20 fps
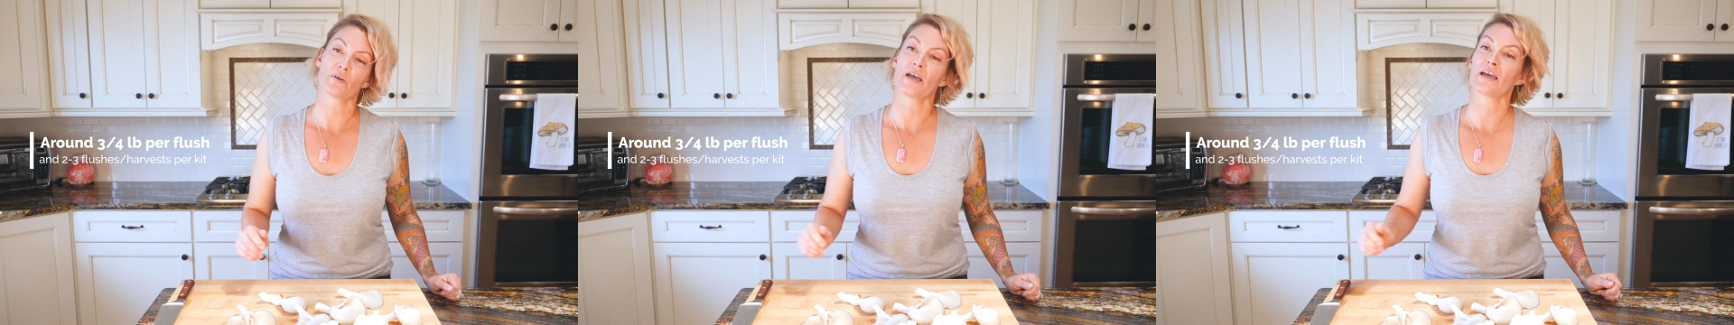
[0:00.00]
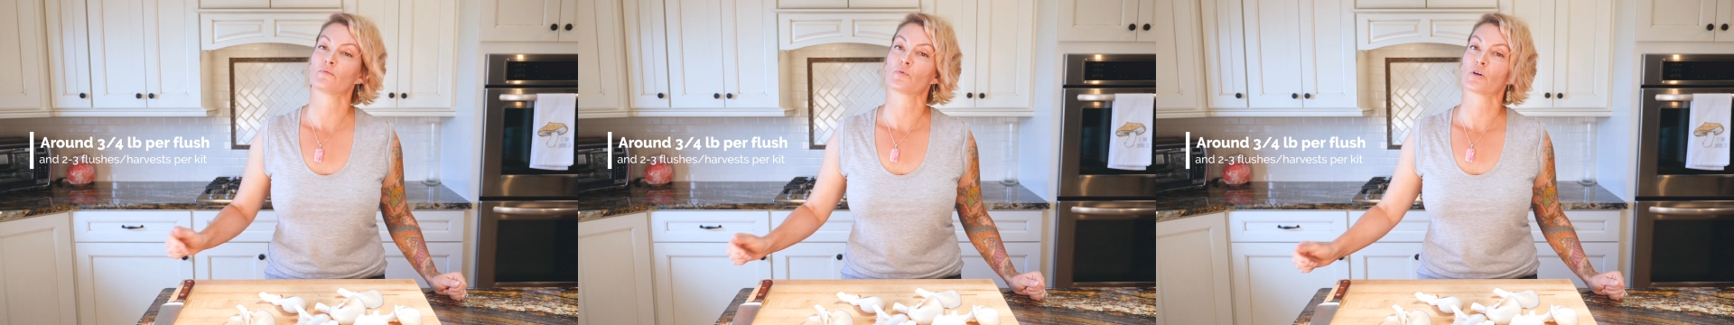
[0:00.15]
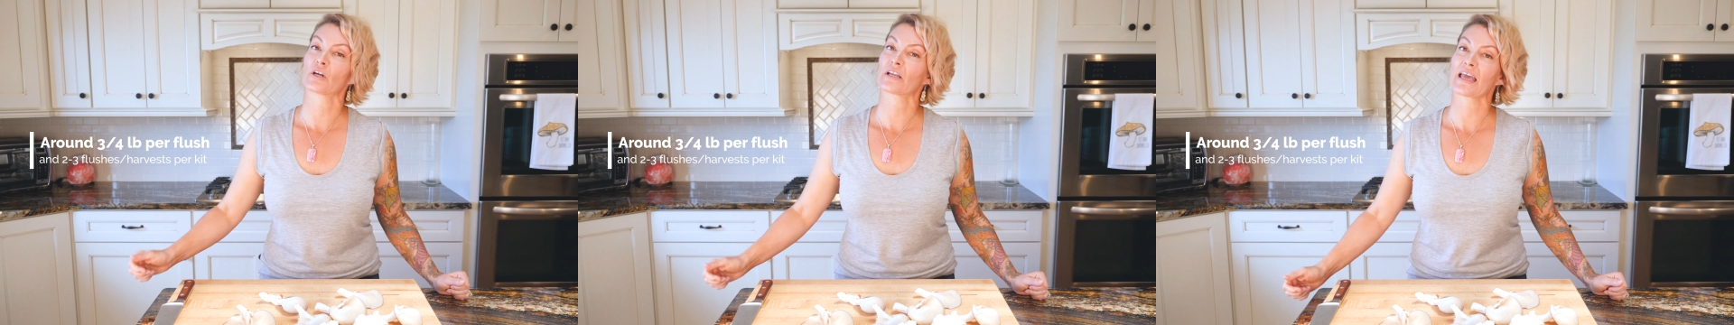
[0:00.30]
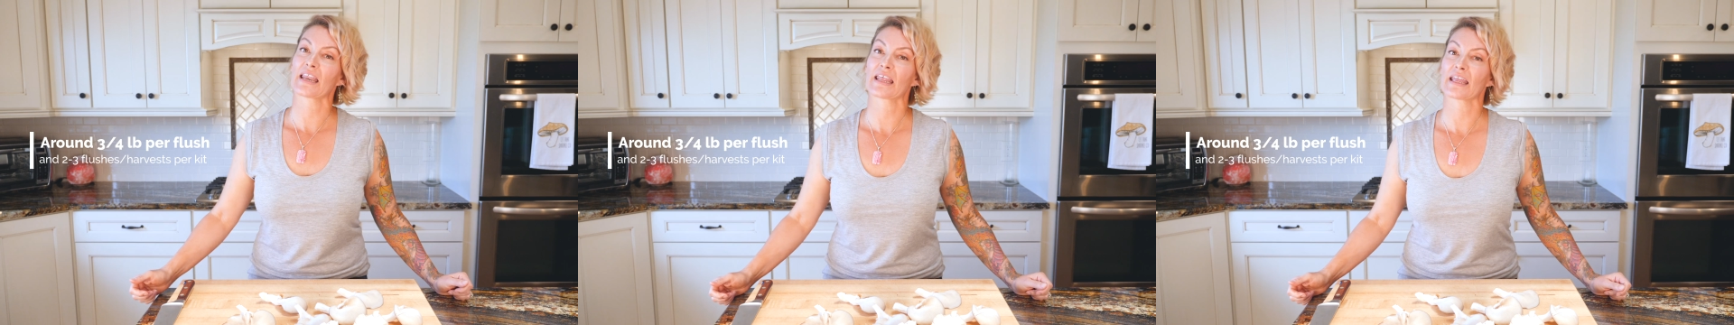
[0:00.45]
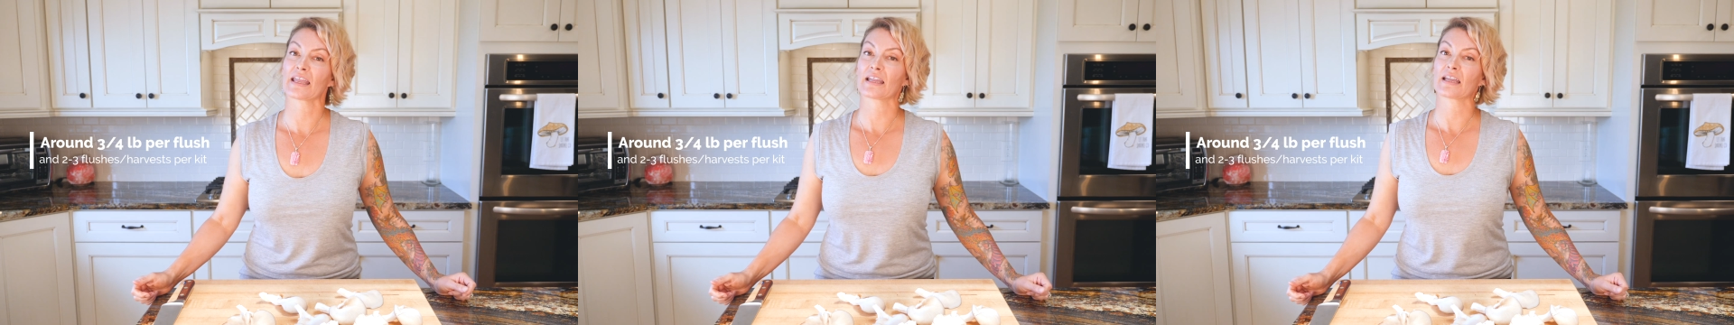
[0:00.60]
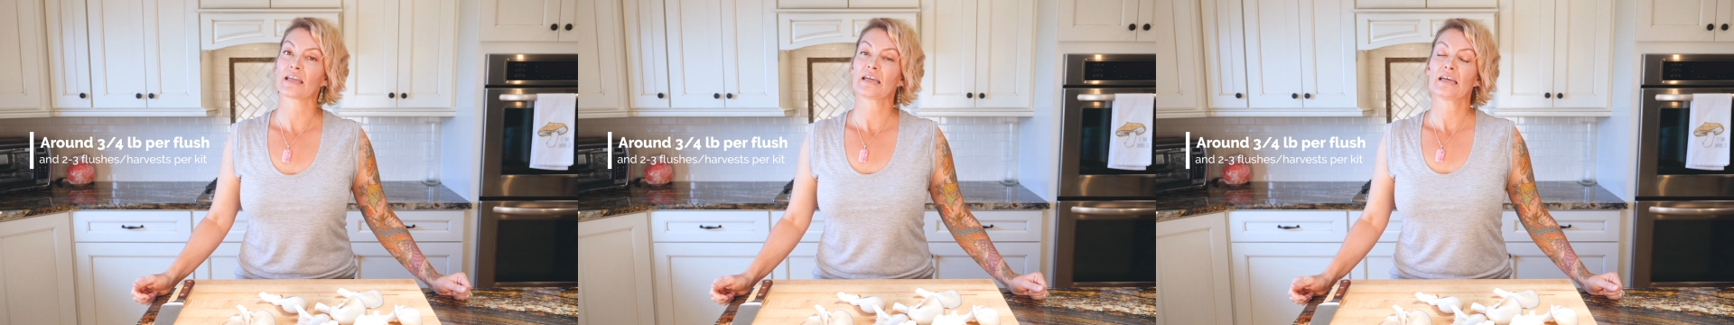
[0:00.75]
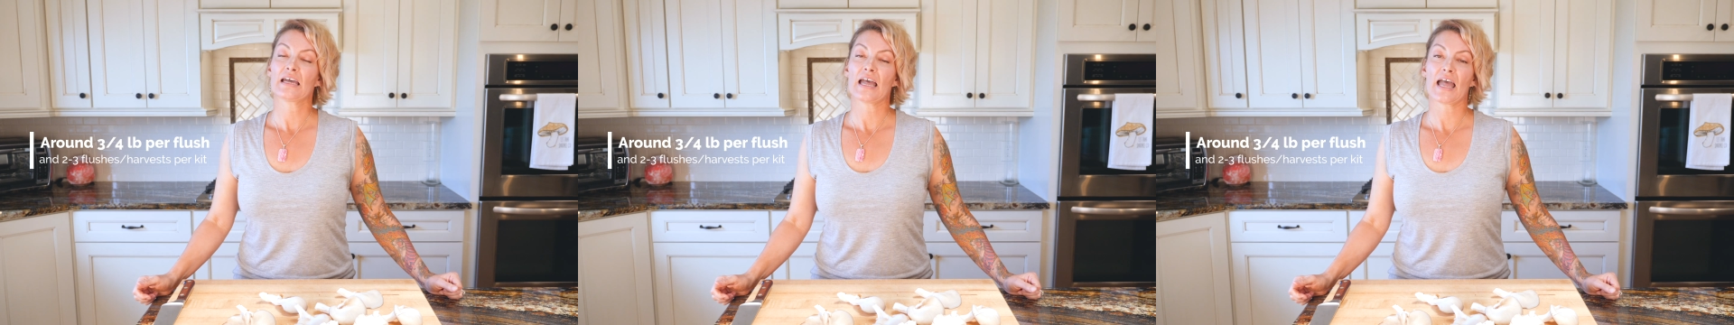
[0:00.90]
And we're getting
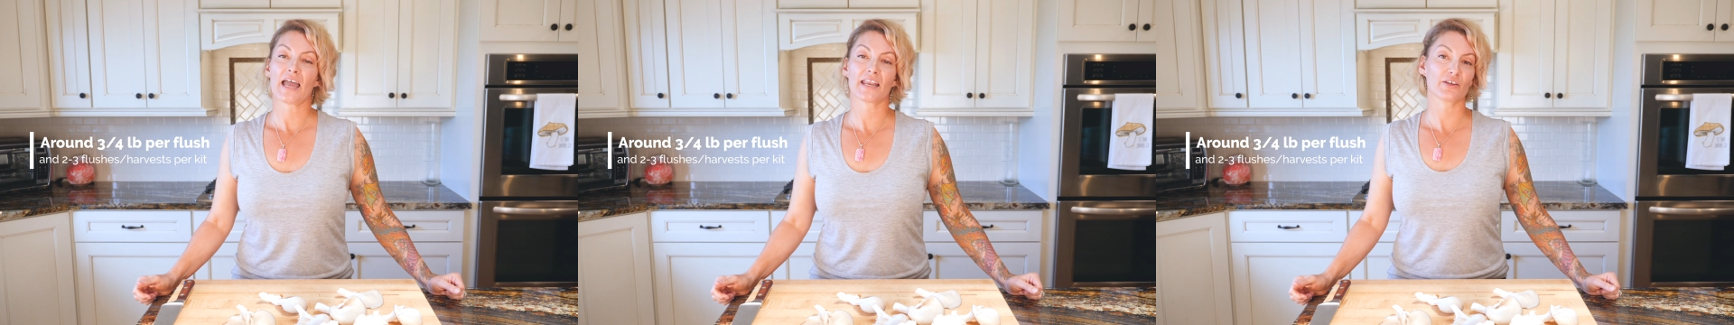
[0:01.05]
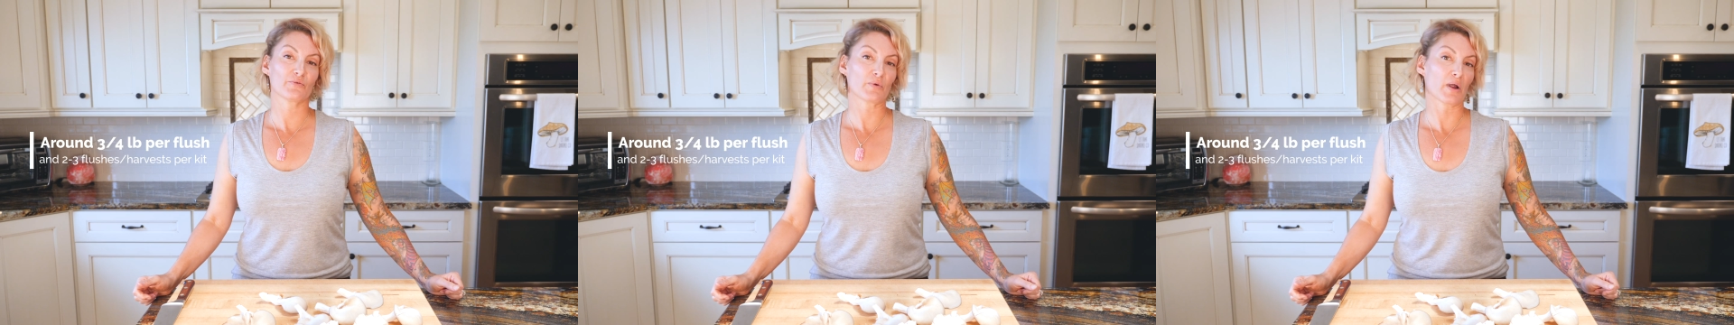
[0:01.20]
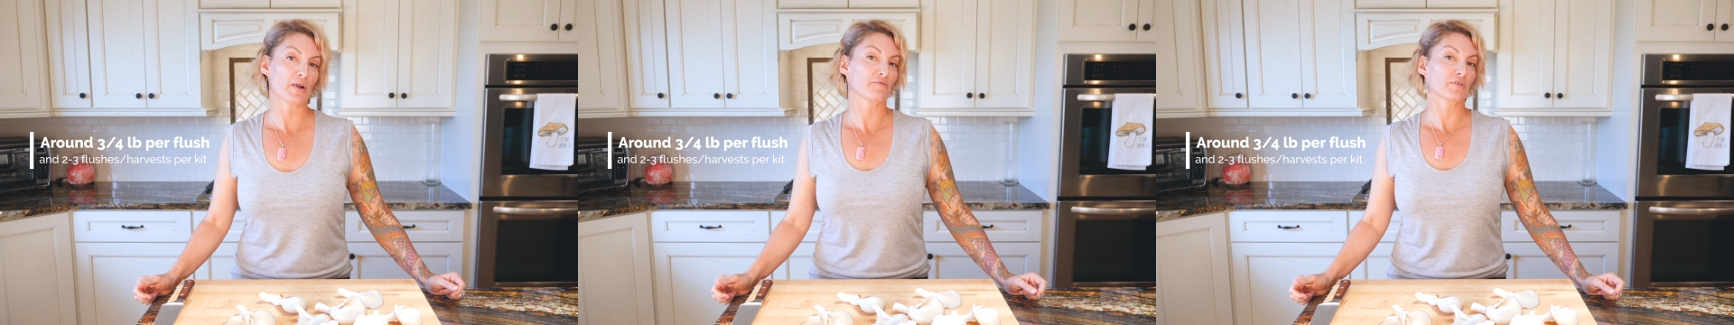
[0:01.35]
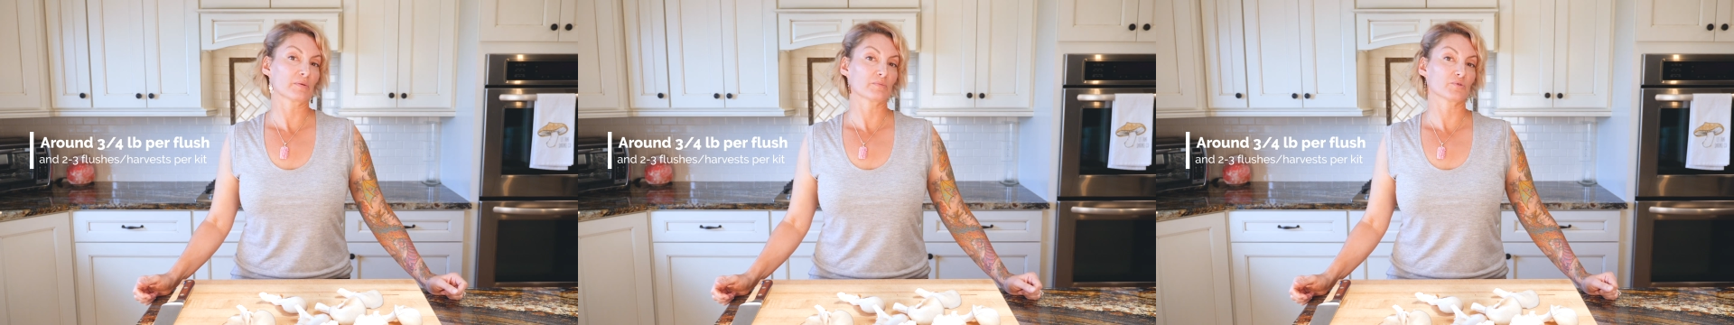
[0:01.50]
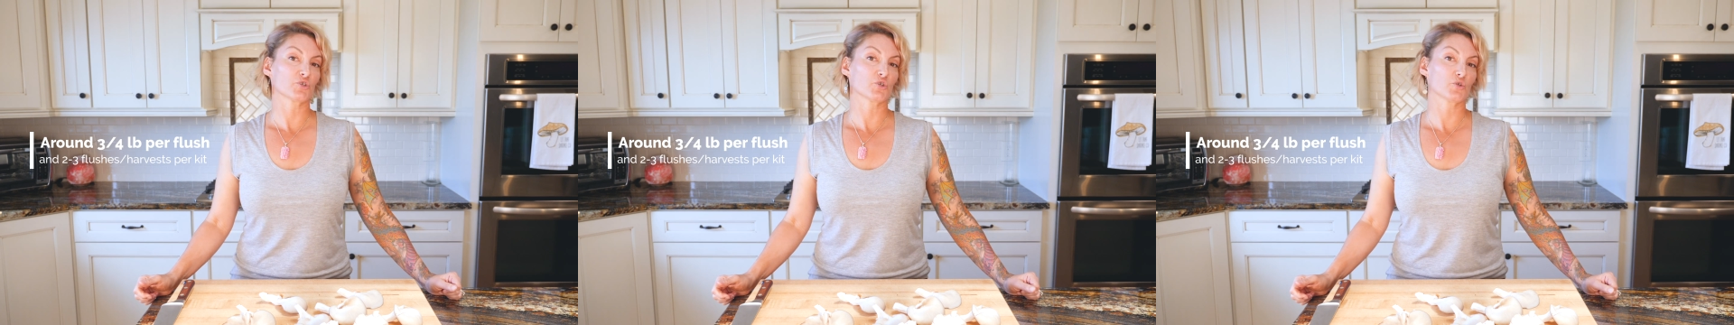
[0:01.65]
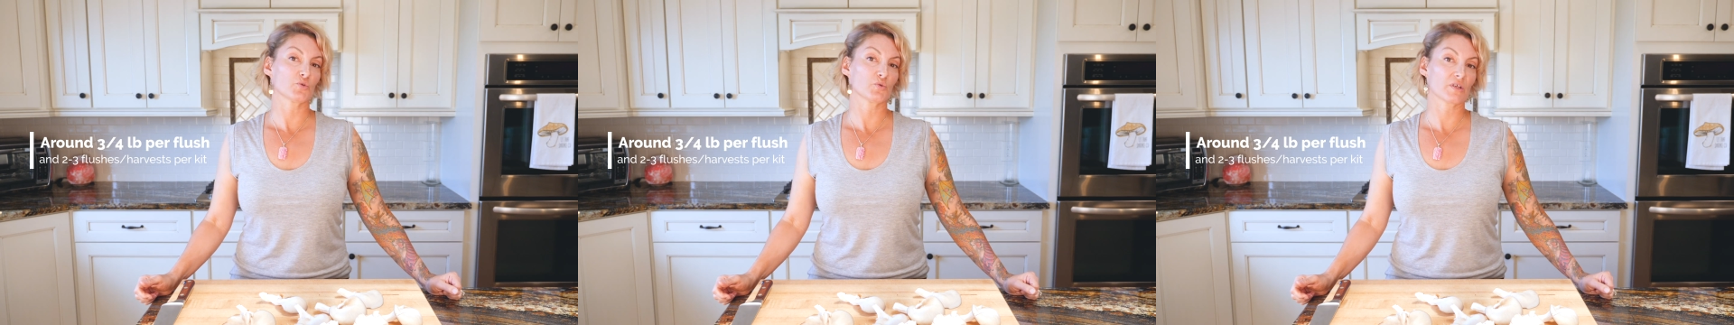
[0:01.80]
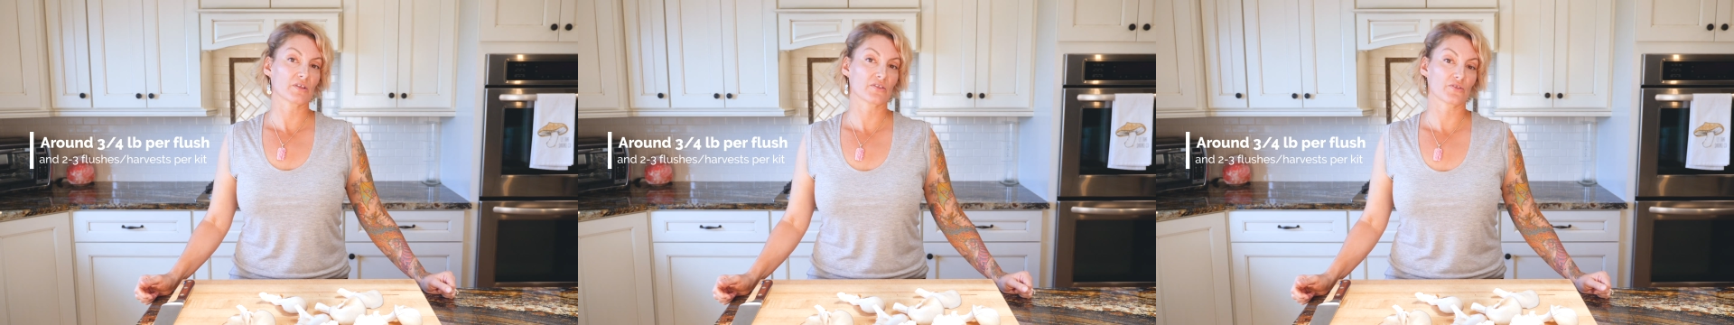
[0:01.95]
anywhere from
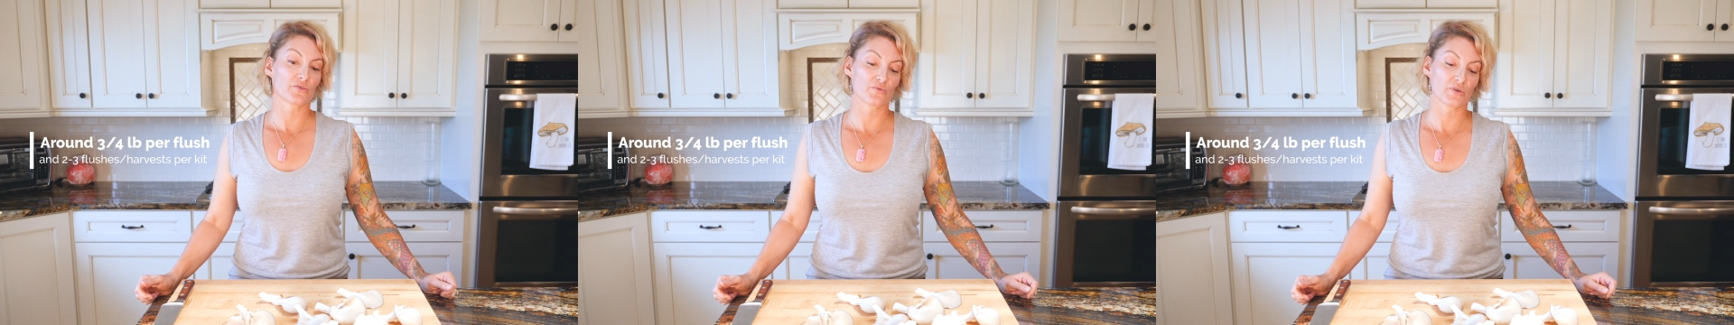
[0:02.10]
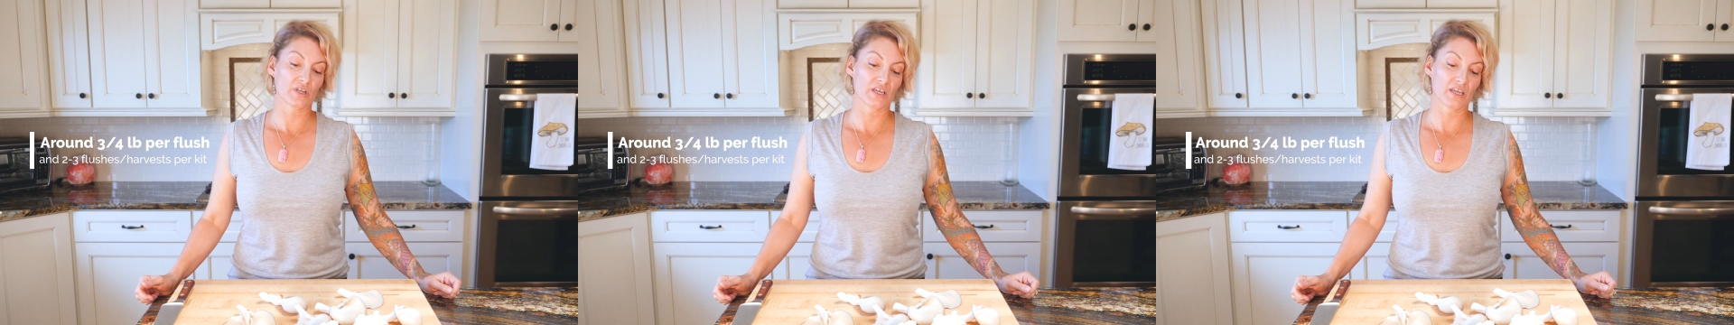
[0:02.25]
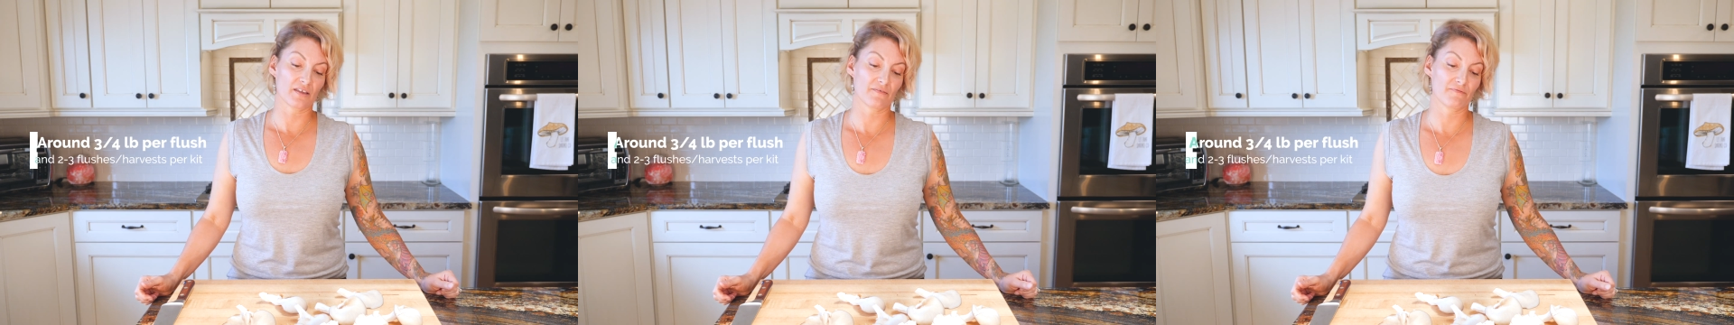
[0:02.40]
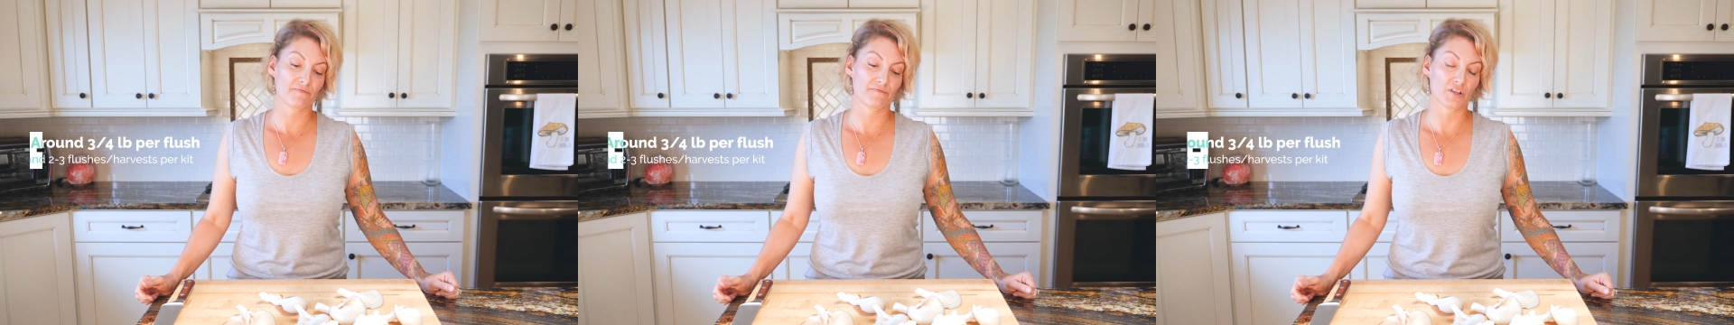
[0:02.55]
2 to 3